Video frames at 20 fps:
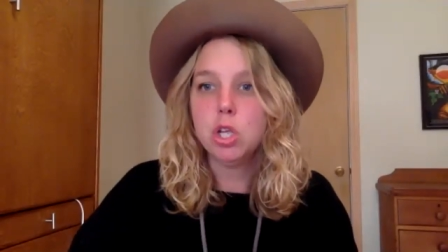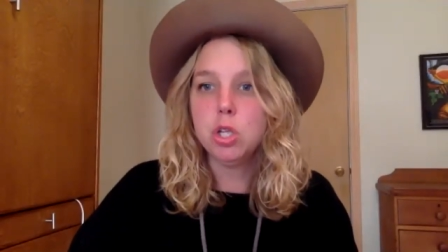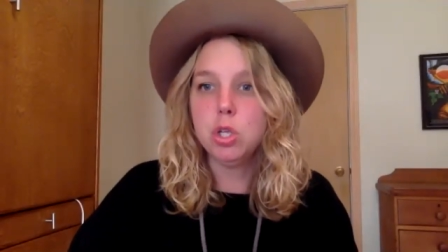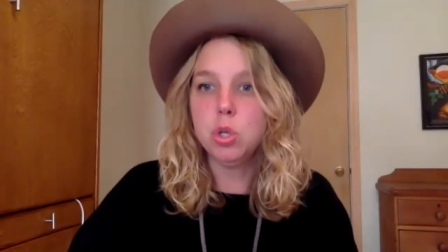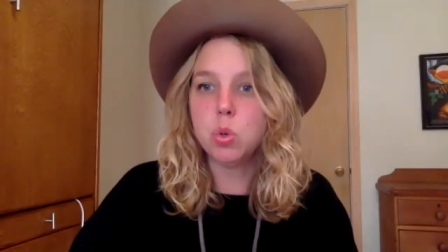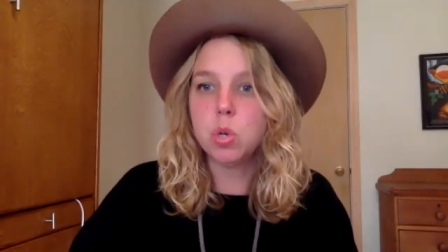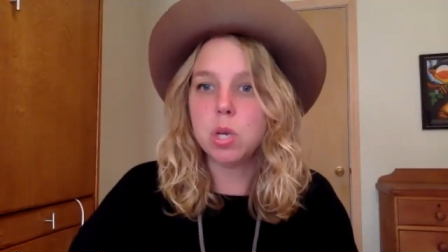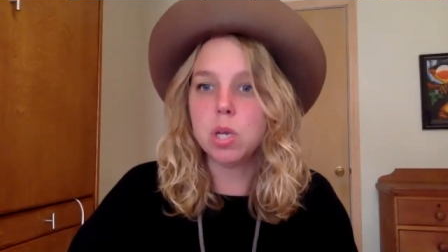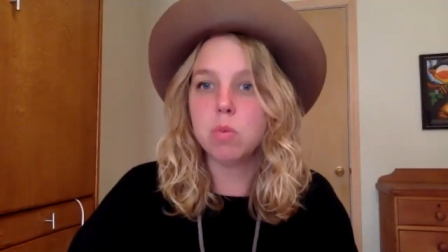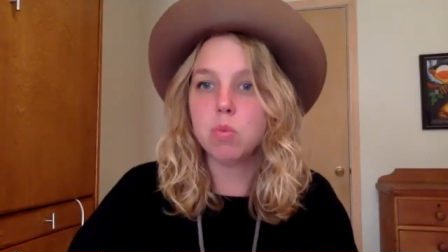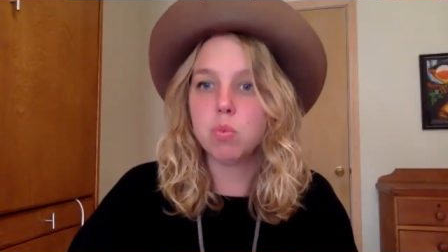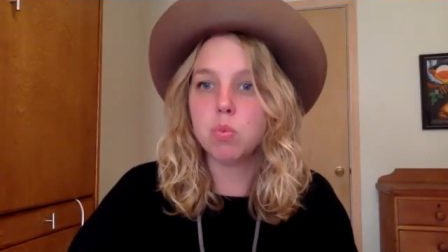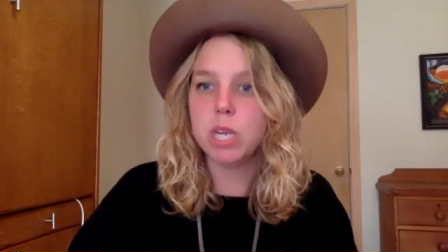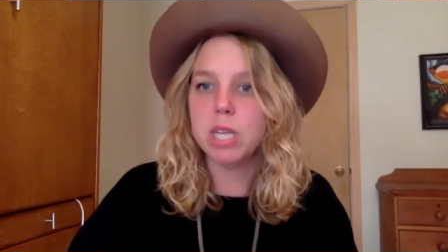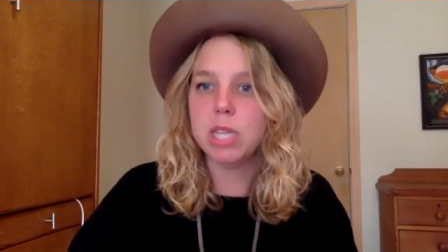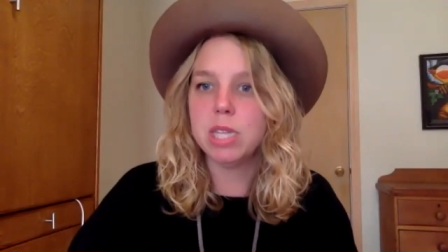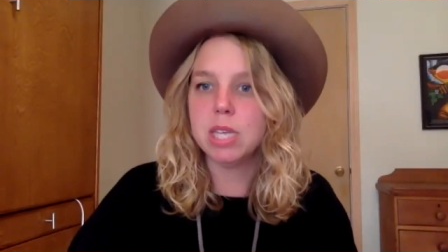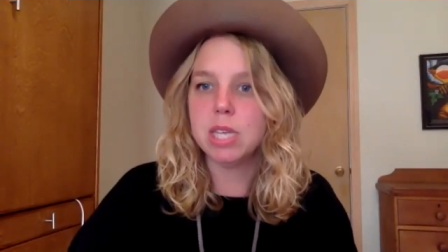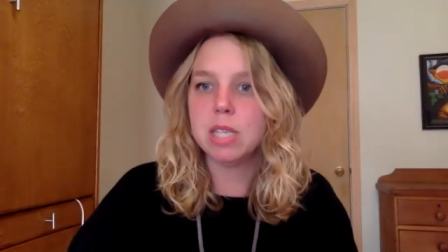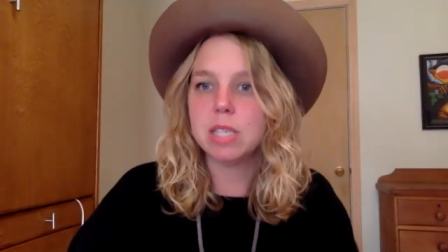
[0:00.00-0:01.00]
You can
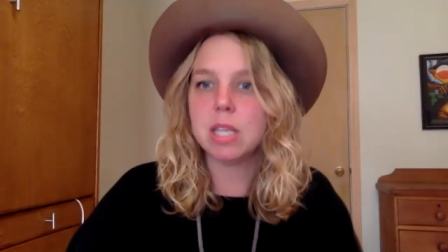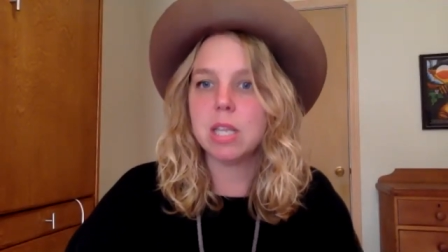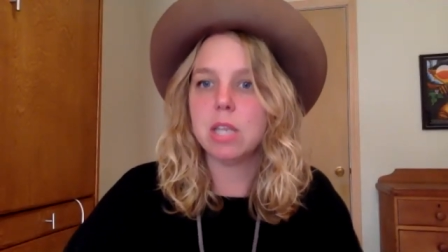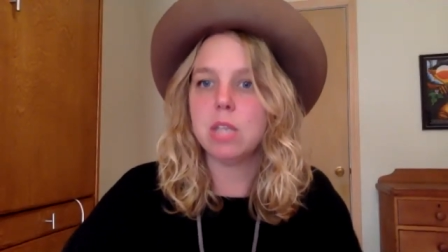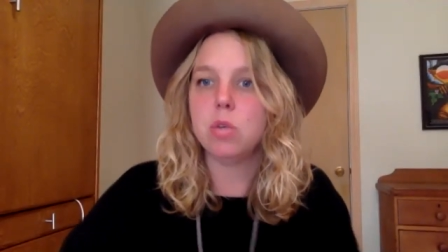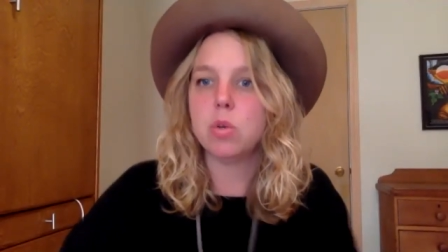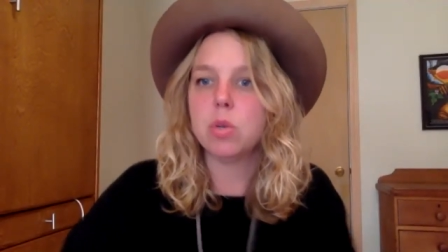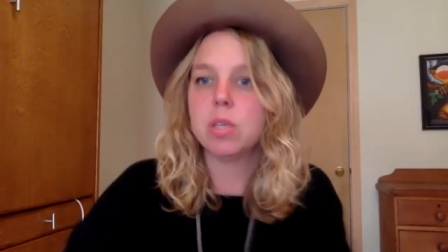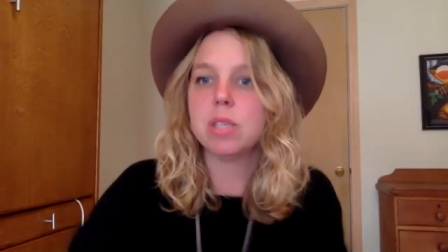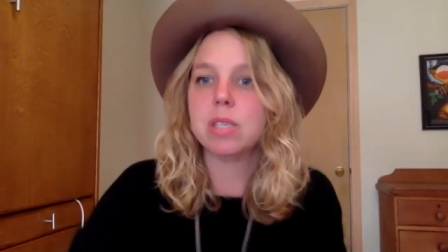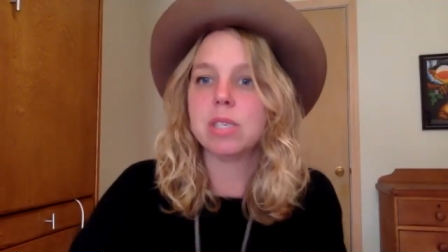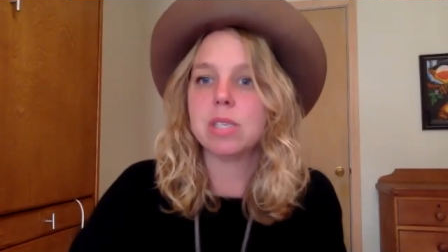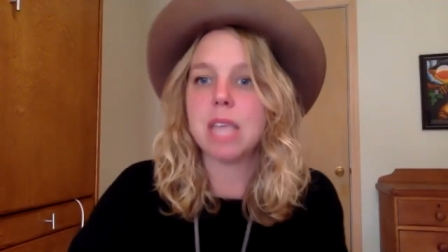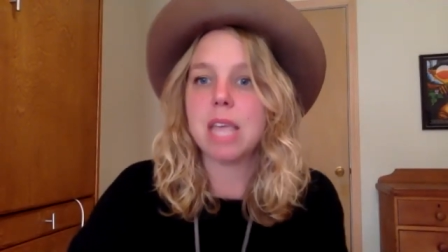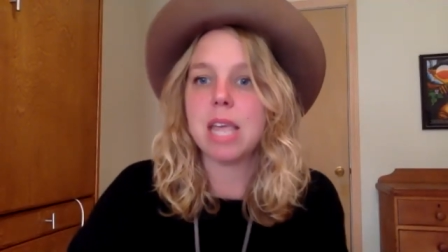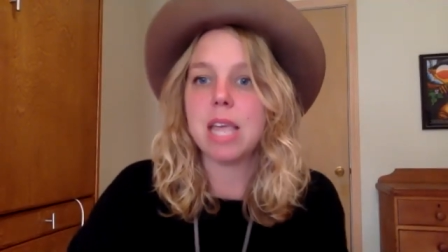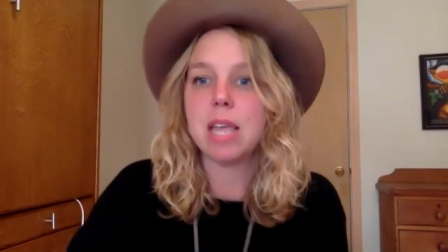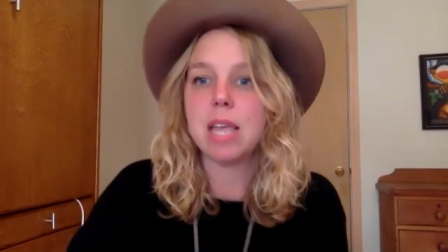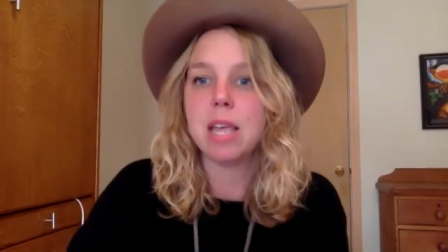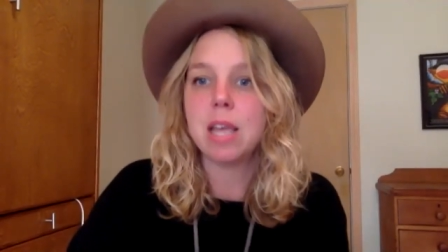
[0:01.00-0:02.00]
read this and you can
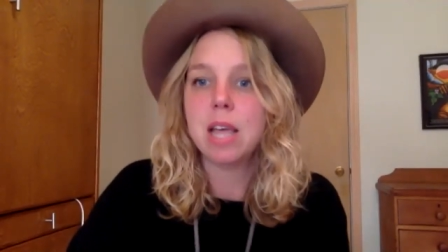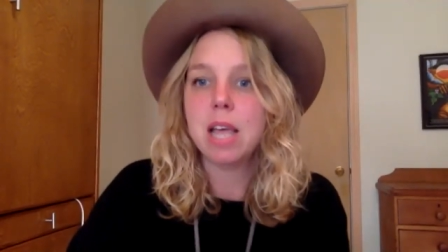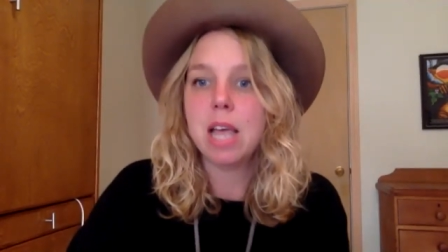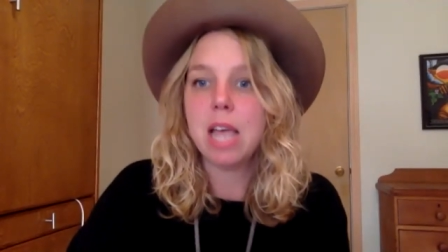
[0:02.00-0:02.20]
say,